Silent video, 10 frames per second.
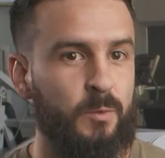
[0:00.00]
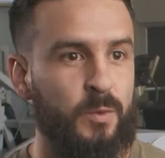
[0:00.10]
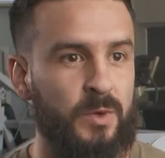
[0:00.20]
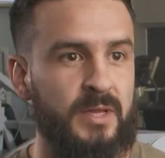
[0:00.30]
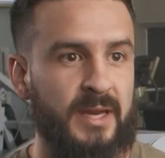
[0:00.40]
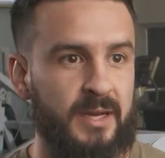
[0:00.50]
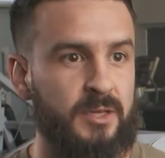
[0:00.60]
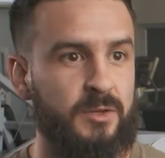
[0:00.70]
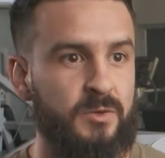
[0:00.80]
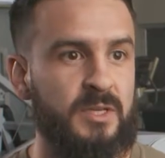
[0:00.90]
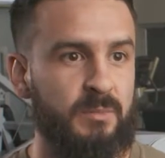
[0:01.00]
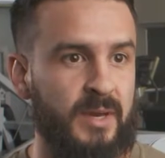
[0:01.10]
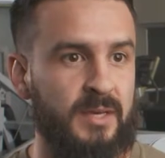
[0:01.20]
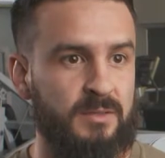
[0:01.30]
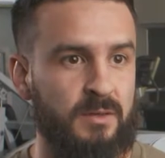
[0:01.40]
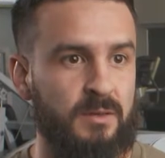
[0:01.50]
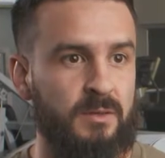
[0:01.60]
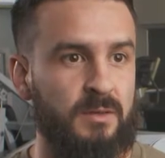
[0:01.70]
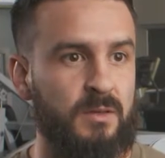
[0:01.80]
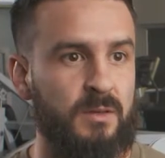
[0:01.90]
really had a huge impact
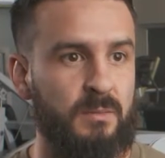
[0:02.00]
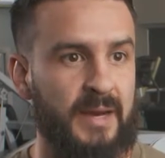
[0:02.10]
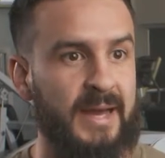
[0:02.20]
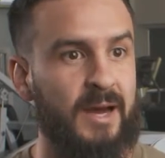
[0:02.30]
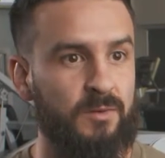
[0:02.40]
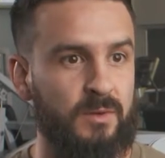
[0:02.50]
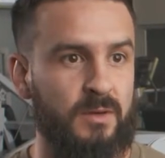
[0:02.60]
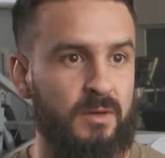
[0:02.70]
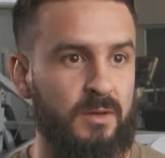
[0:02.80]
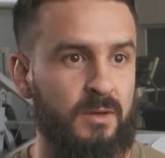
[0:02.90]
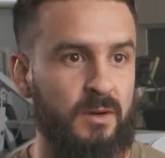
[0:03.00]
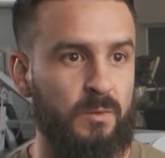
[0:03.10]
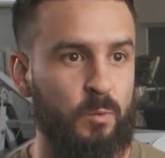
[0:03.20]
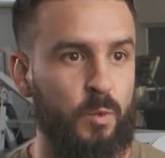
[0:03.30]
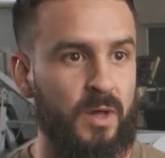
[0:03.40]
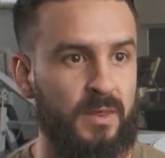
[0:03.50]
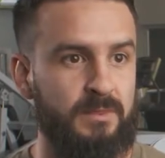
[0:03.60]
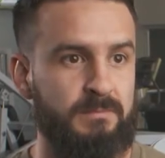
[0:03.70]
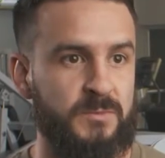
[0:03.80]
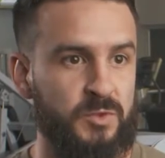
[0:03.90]
on my outlook on what
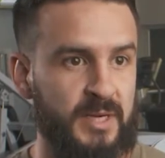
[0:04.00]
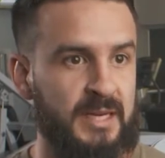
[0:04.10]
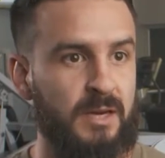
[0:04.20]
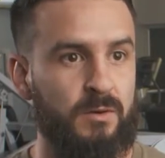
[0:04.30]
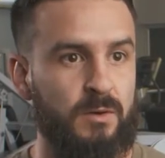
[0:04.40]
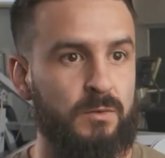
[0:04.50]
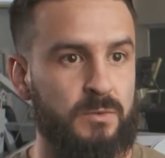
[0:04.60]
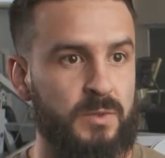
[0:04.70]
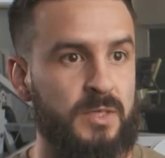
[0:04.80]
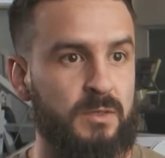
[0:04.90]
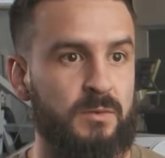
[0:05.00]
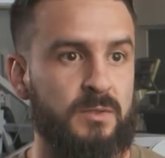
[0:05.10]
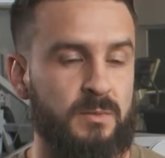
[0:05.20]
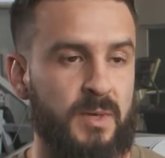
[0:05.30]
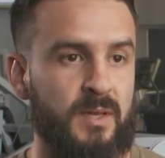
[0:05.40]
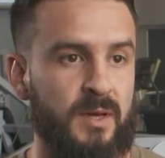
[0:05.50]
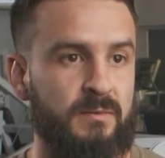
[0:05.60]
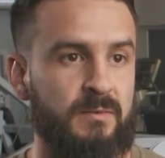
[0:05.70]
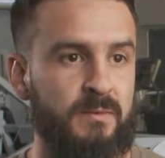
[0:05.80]
drinking alcohol was really doing to my life.